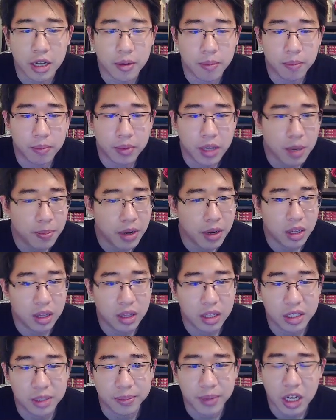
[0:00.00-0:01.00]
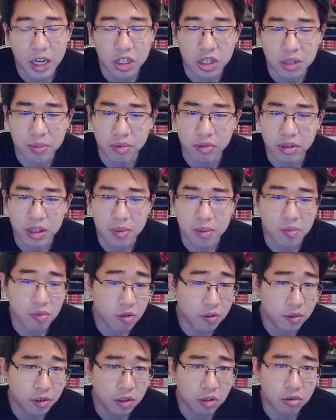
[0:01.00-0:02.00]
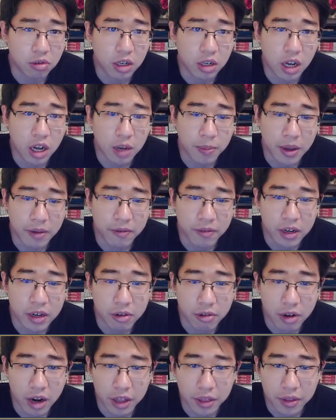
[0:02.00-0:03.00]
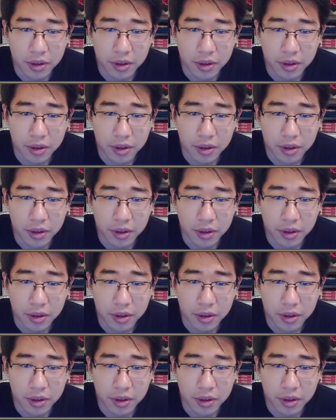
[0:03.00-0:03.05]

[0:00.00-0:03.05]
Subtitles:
come out this matchup with a move stored on my Vigoroth.